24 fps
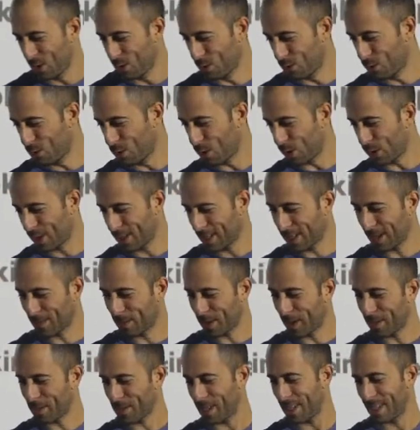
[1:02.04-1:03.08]
not, and
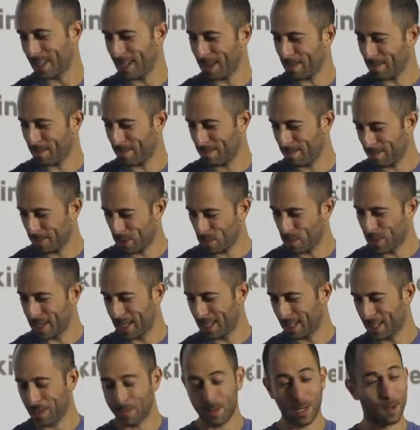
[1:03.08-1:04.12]
sometimes end up
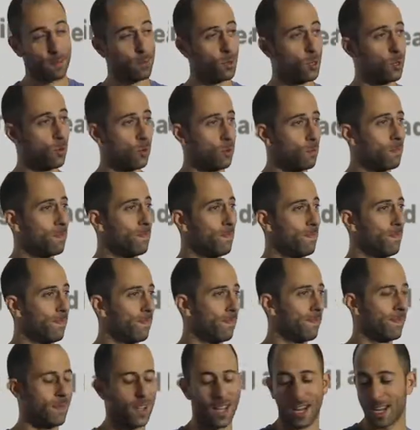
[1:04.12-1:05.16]
speaking to people who
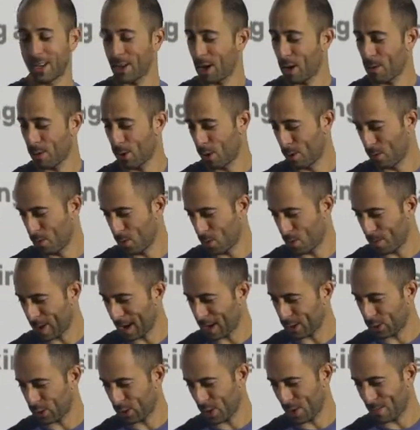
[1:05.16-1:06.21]
know a lot more
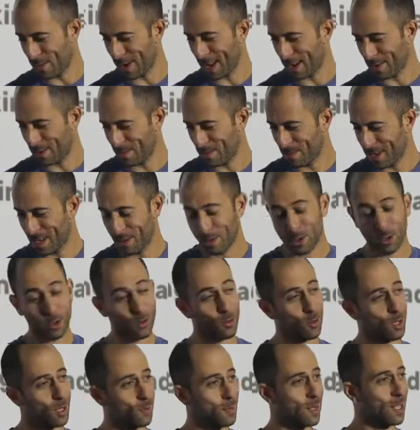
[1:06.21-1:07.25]
about Snowplow than me, which is
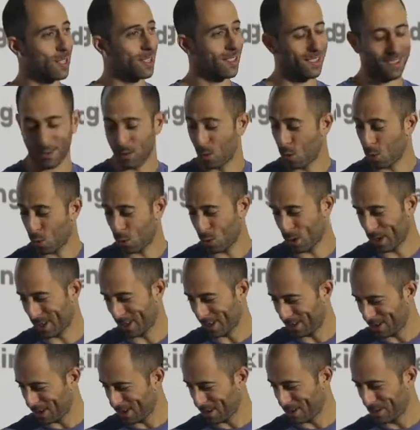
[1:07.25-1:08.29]
always a bit awkward.
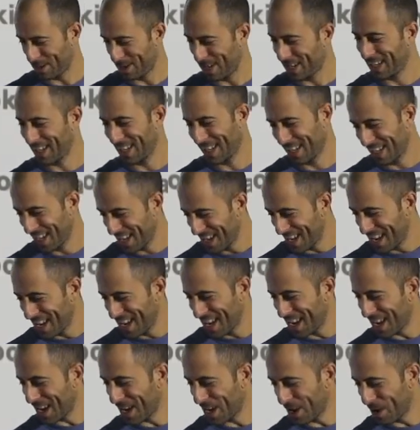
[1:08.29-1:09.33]
So,
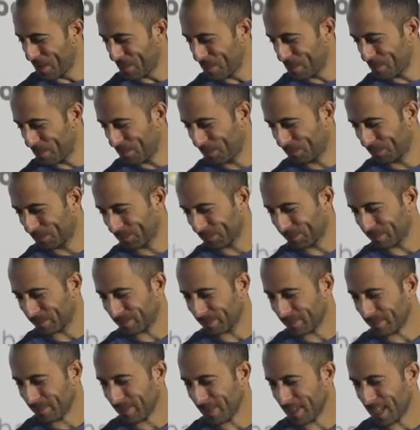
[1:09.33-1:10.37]
don't
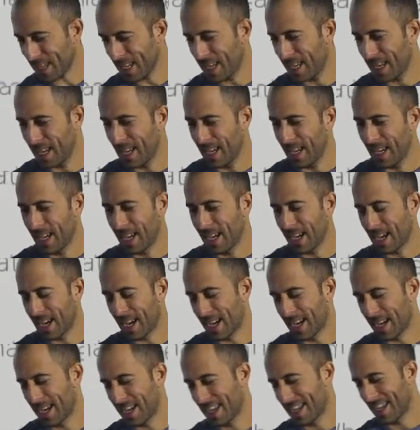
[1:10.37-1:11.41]

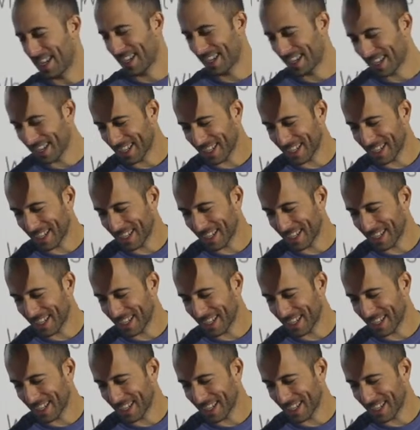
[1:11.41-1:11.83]
want